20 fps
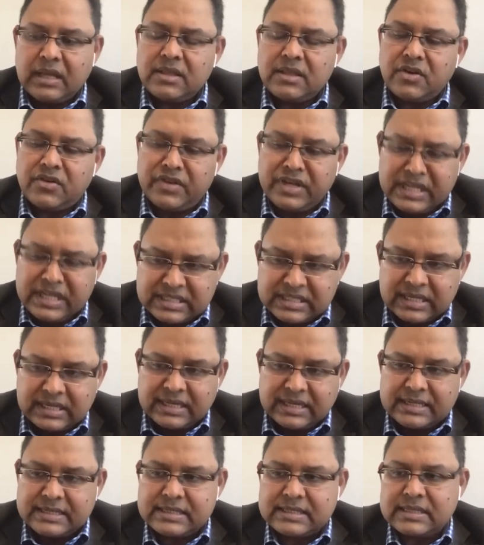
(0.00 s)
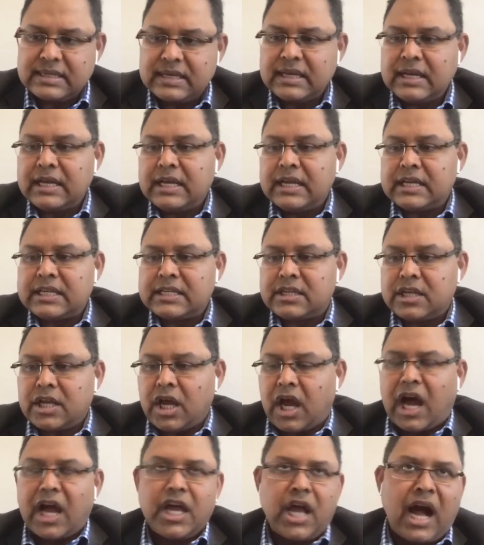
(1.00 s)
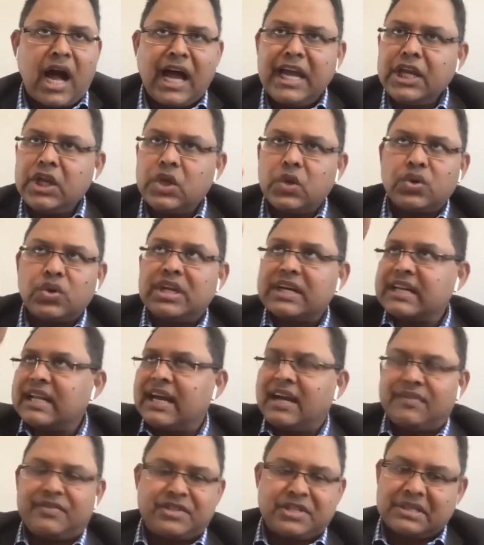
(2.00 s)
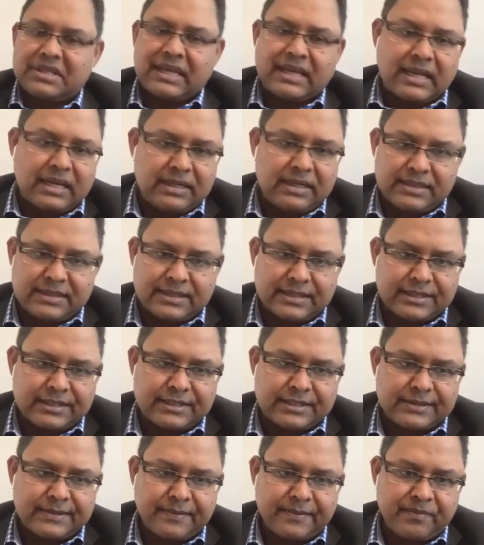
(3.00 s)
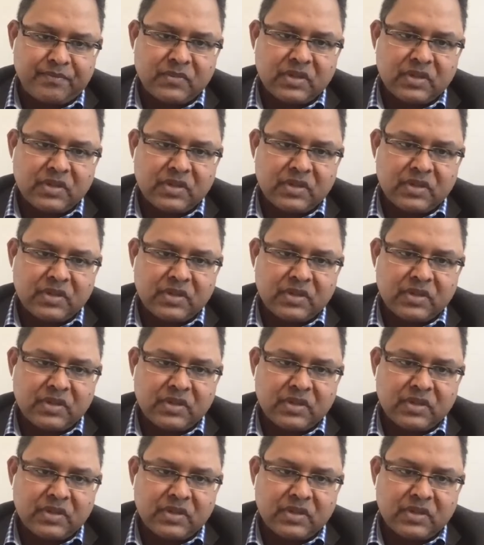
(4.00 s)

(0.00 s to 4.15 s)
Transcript: Yeah. The reason is, I know that I have checked the calyces.